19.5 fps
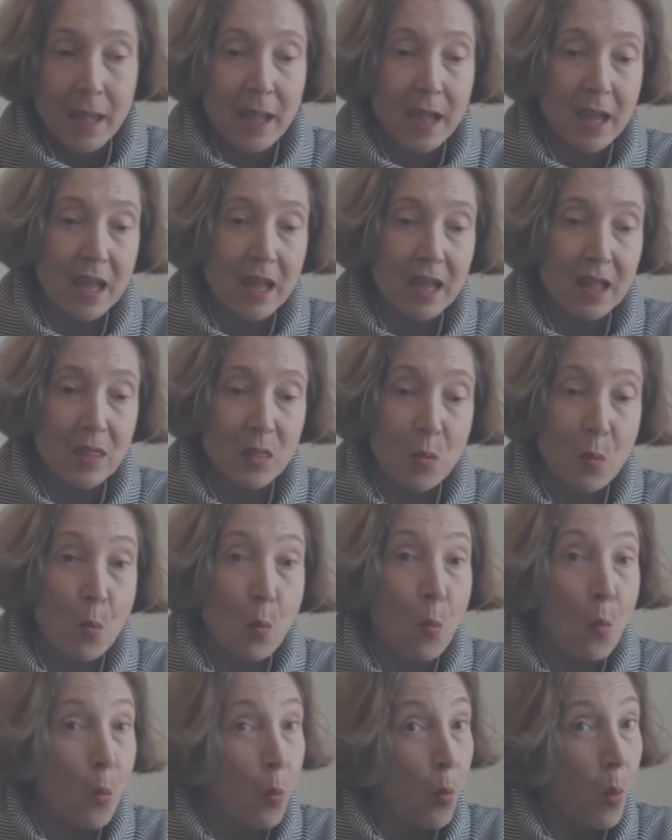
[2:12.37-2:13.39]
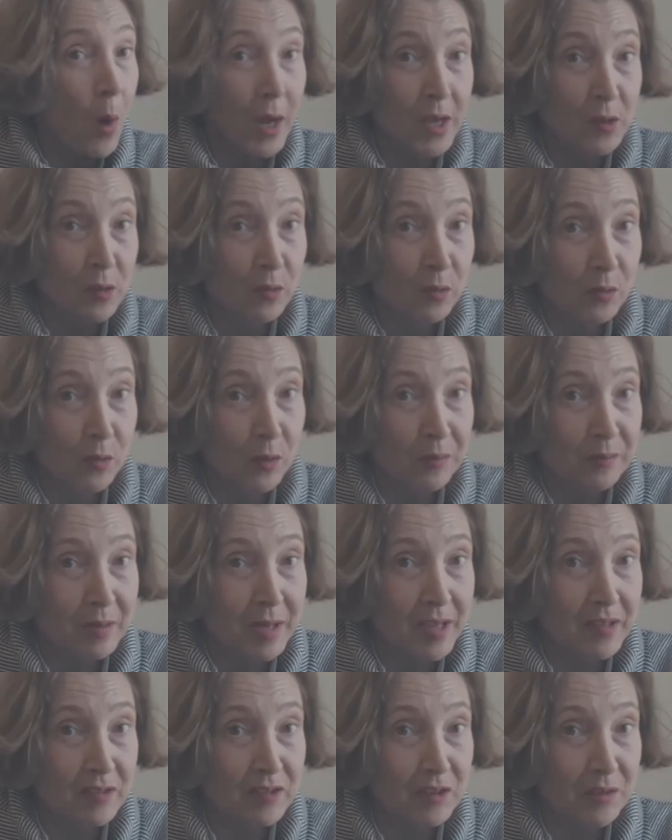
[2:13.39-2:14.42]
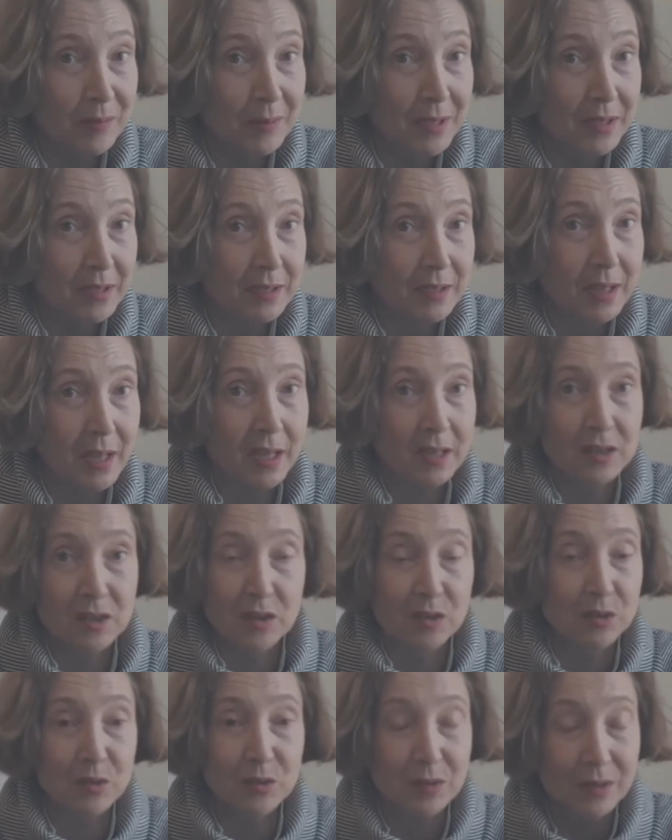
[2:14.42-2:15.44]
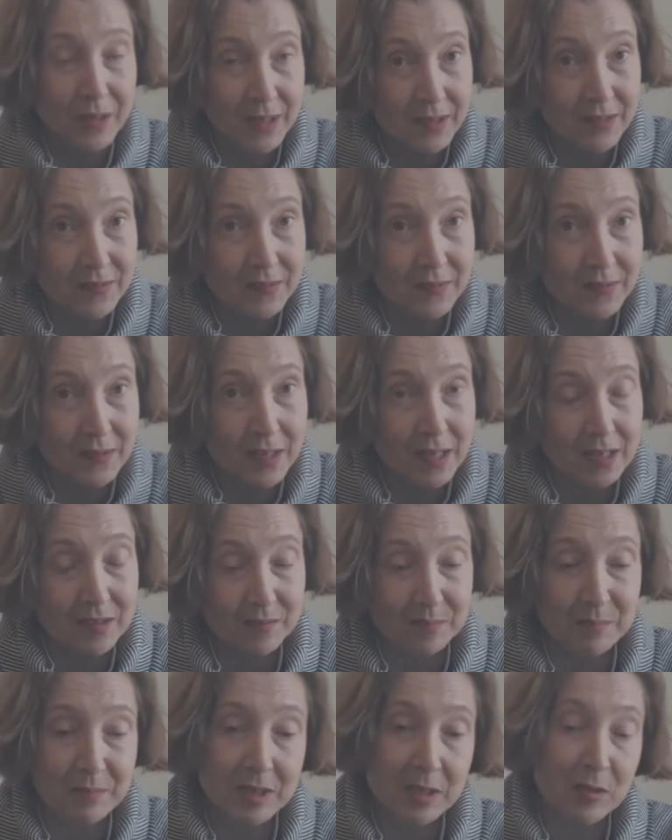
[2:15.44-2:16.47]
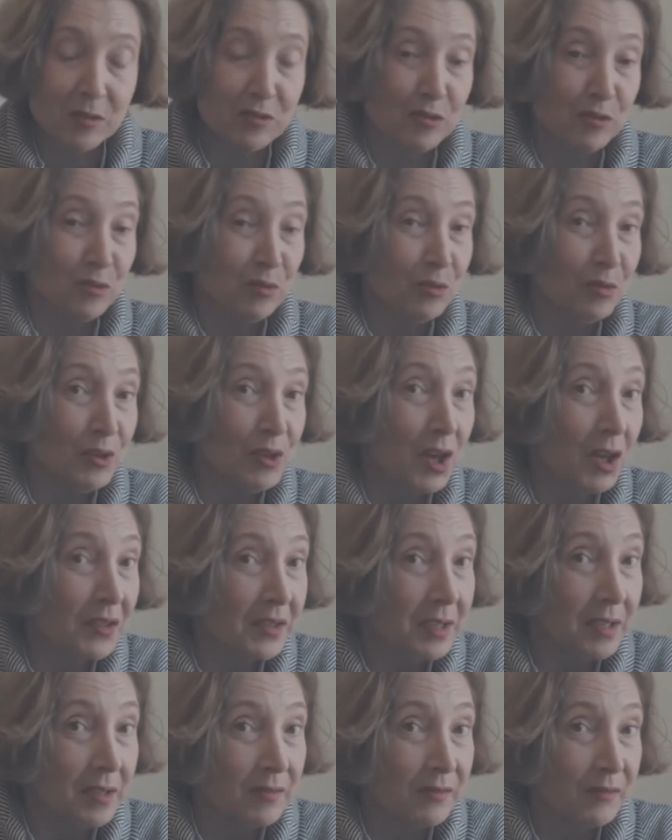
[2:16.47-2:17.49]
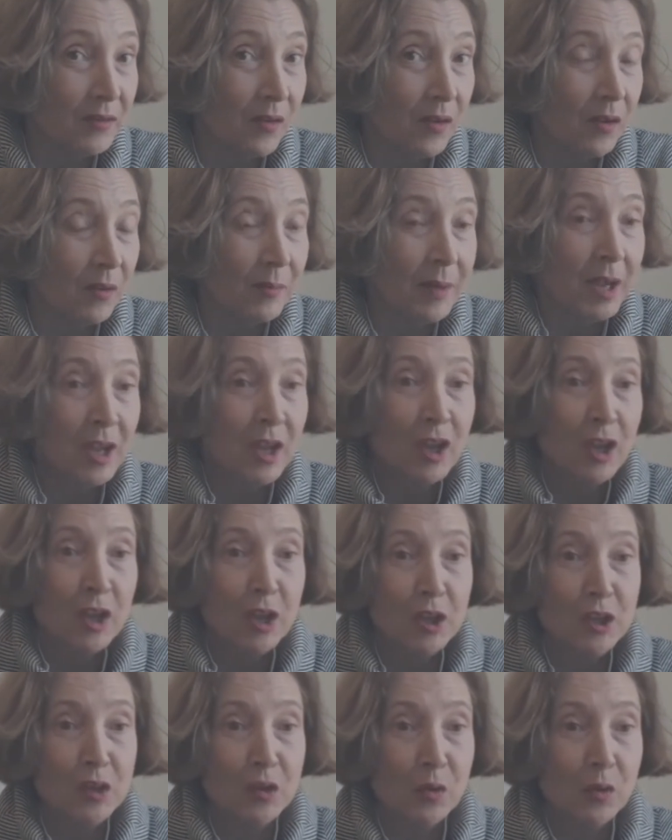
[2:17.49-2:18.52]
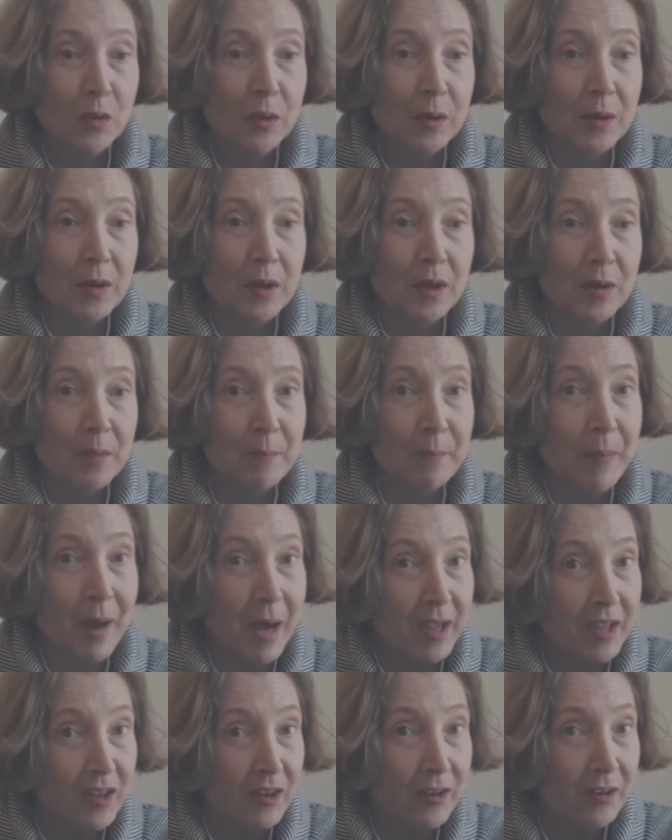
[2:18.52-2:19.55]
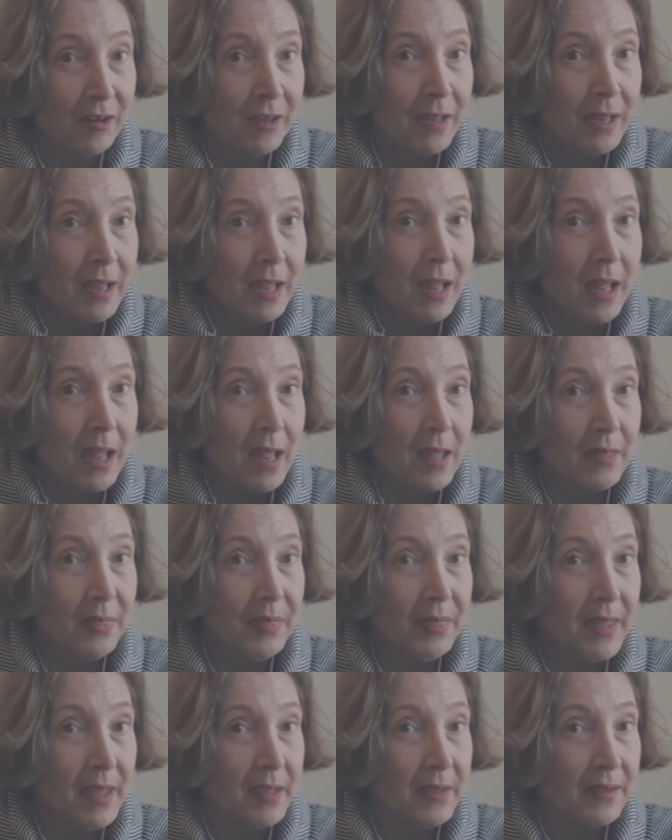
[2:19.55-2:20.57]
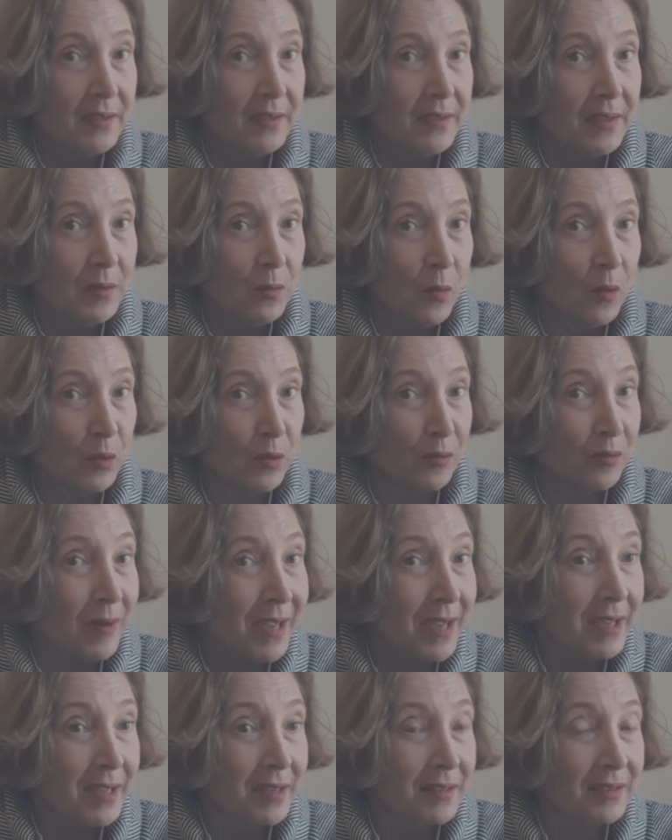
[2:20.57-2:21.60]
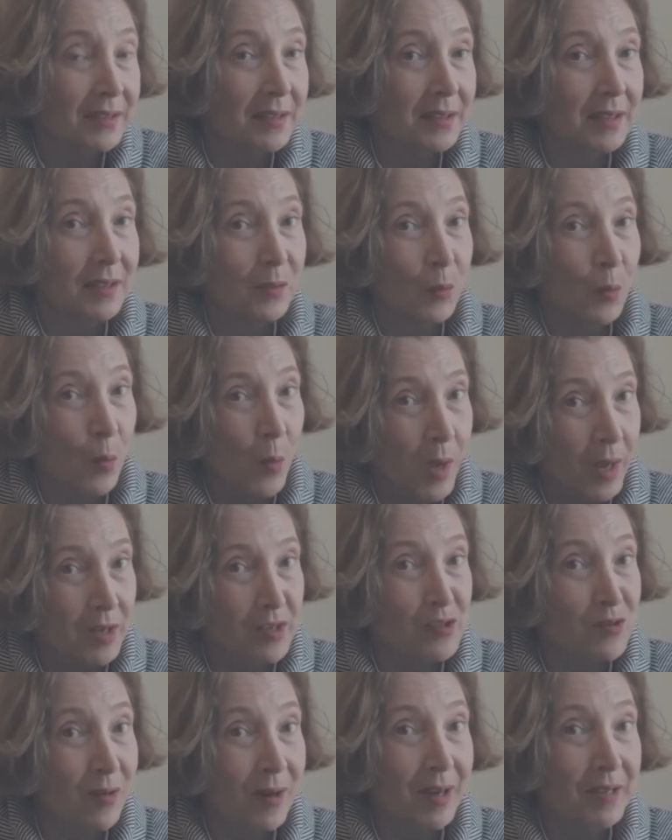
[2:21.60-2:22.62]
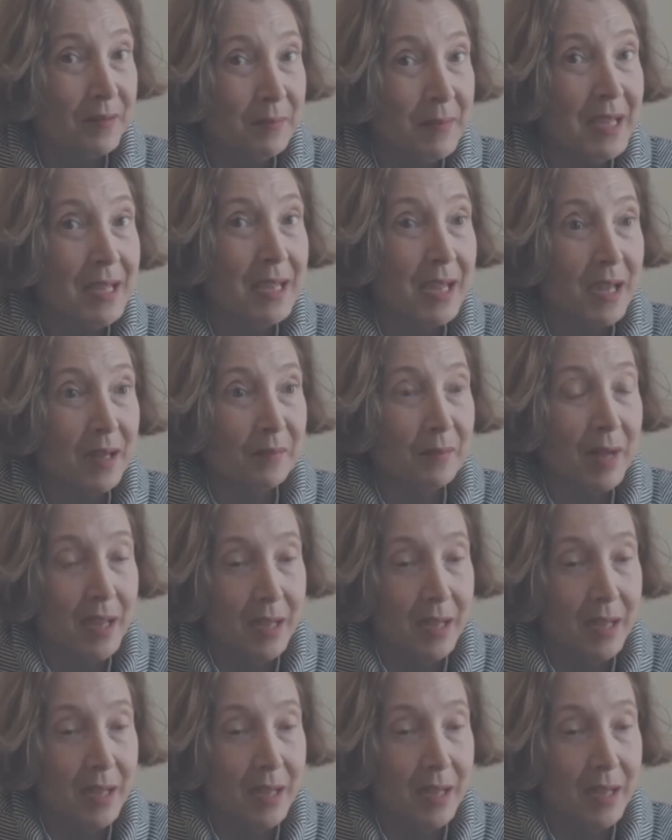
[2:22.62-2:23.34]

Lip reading: And why you don't want to play stupid and not do this? It's because you do not inform your buyer, and then they want to rent. Well, you are in mayhem.